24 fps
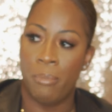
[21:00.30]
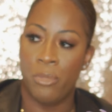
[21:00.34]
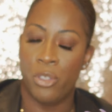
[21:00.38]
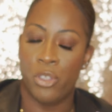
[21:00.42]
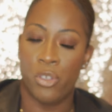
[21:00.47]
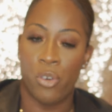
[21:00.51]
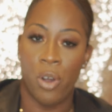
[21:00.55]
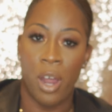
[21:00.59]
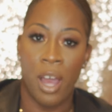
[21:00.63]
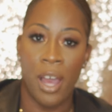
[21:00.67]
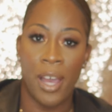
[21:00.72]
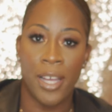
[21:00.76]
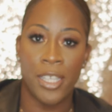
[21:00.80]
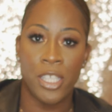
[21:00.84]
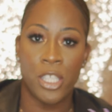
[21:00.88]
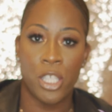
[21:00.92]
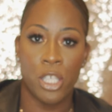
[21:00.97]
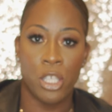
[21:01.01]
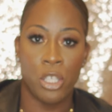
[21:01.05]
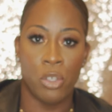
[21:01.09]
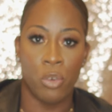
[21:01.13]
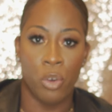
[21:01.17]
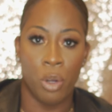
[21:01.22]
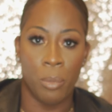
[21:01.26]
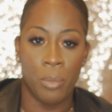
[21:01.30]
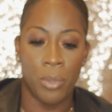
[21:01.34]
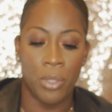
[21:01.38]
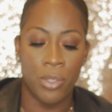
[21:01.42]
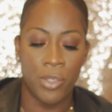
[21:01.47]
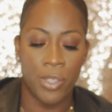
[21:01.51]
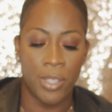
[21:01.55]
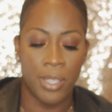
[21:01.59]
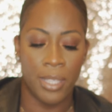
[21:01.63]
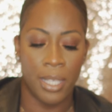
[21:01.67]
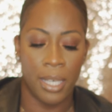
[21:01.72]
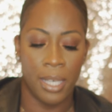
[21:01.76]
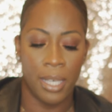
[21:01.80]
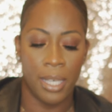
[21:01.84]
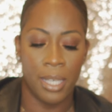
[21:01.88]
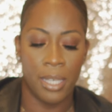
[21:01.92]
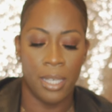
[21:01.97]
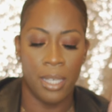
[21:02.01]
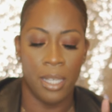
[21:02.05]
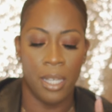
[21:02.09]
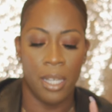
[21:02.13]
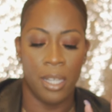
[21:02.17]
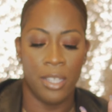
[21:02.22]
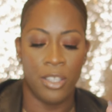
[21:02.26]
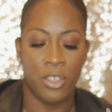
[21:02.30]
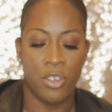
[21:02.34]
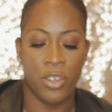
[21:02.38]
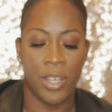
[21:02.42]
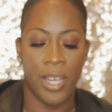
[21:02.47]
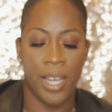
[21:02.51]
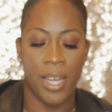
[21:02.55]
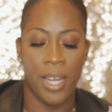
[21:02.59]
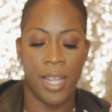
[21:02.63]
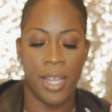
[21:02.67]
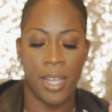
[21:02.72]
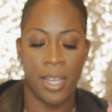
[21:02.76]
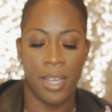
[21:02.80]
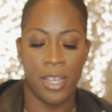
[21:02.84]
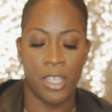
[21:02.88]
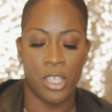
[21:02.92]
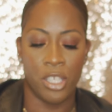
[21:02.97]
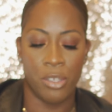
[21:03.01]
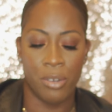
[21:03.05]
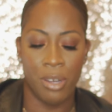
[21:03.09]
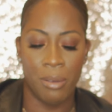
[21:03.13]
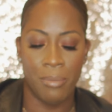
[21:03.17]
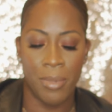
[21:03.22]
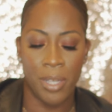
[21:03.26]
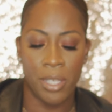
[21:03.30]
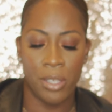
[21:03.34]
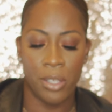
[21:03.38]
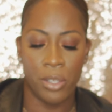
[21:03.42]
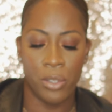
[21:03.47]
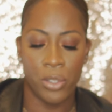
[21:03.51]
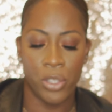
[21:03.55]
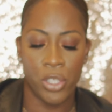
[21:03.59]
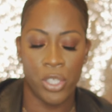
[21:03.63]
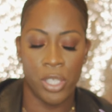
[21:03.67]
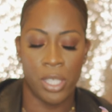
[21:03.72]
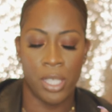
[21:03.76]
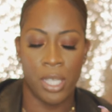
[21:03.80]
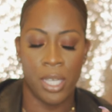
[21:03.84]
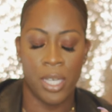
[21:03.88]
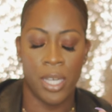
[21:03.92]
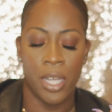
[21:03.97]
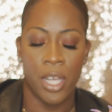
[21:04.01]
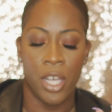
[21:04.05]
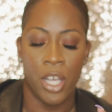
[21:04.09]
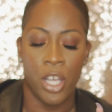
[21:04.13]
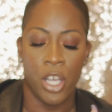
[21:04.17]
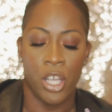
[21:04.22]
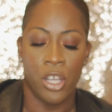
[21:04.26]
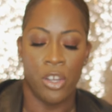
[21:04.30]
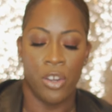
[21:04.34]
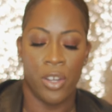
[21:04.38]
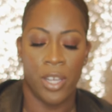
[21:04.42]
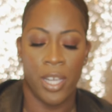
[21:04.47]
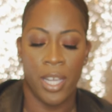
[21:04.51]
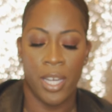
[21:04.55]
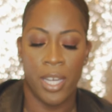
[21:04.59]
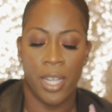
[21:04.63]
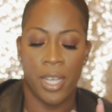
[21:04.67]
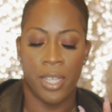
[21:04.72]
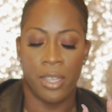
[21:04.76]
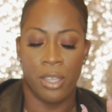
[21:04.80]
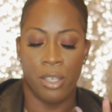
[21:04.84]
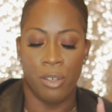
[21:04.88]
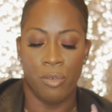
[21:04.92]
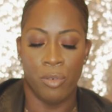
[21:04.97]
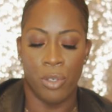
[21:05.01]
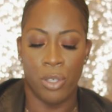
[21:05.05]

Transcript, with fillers: dry to normal skin. You're getting a treatment lotion, you're getting the